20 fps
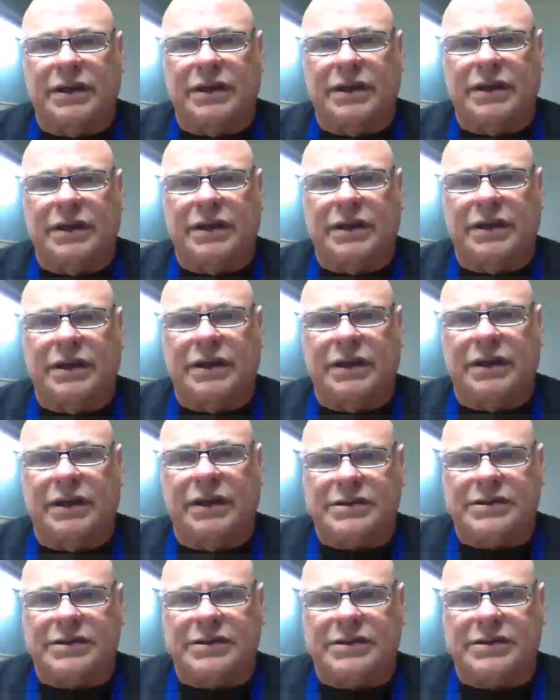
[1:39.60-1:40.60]
not
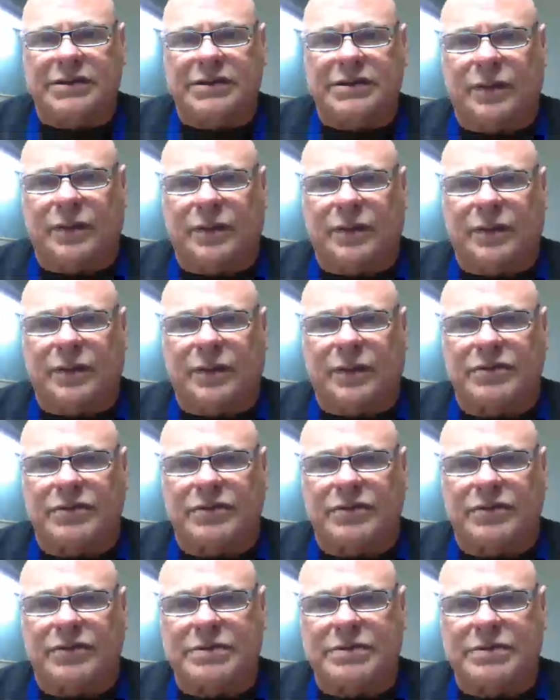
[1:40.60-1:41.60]
lying,
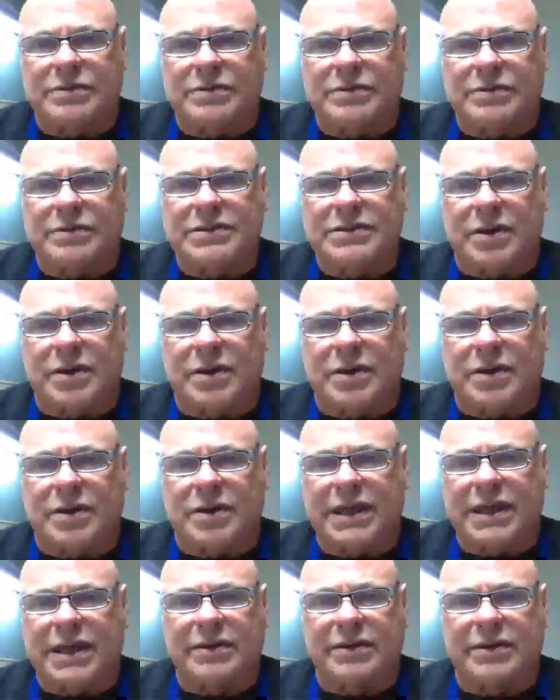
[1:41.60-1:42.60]
you don't have anything to
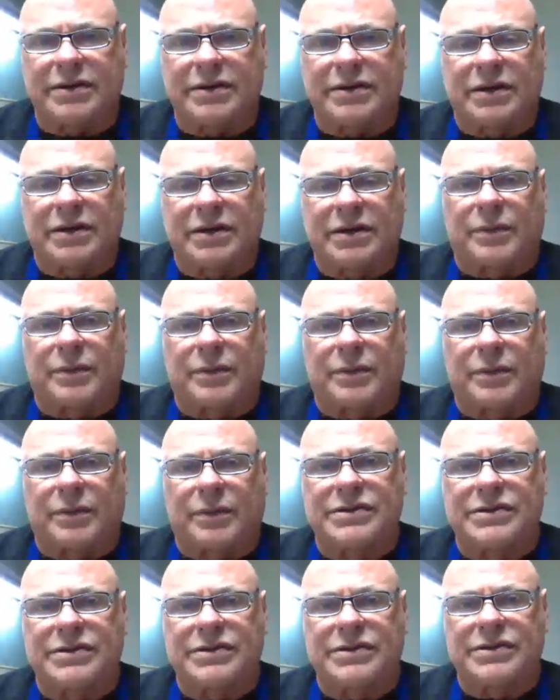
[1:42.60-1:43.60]
hide.
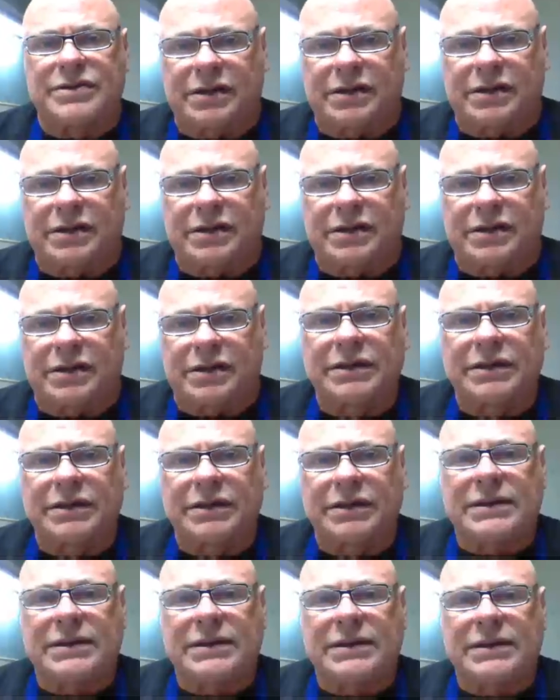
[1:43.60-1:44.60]
These people
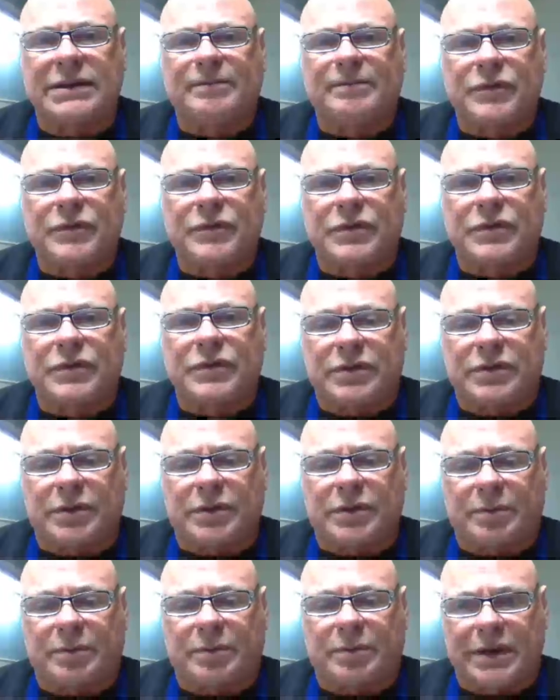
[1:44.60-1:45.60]
are
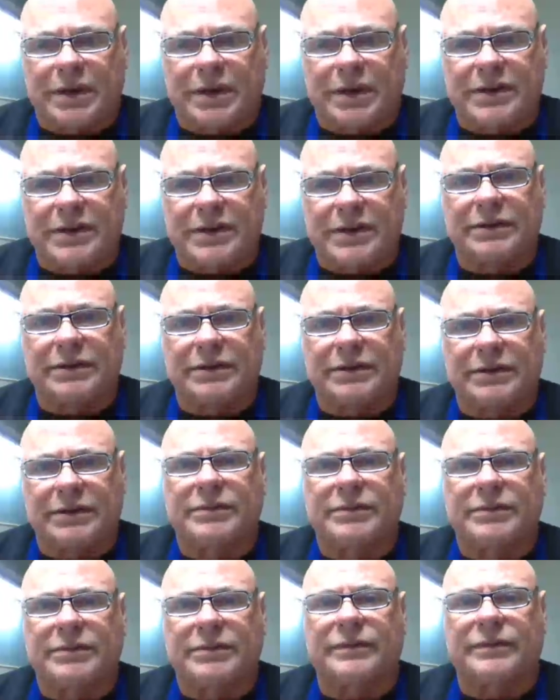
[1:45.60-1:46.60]
just
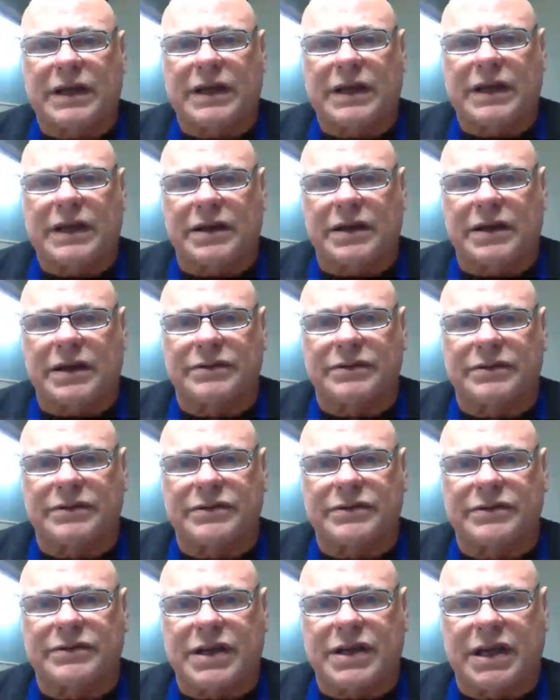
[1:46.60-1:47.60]
the
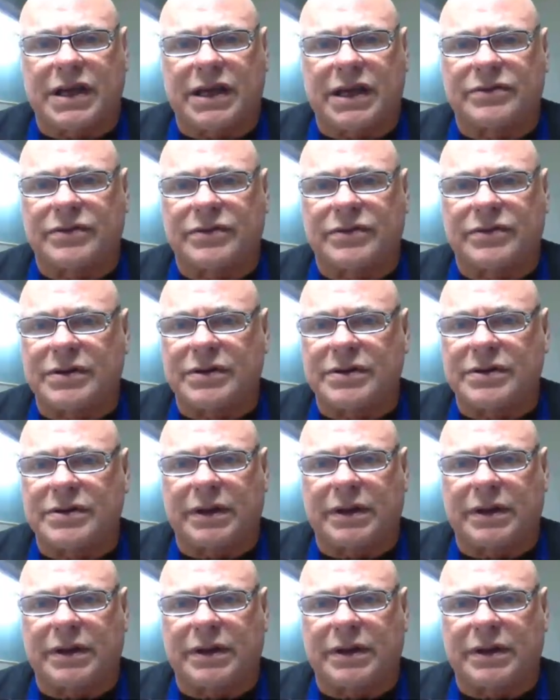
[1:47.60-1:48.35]
scum. They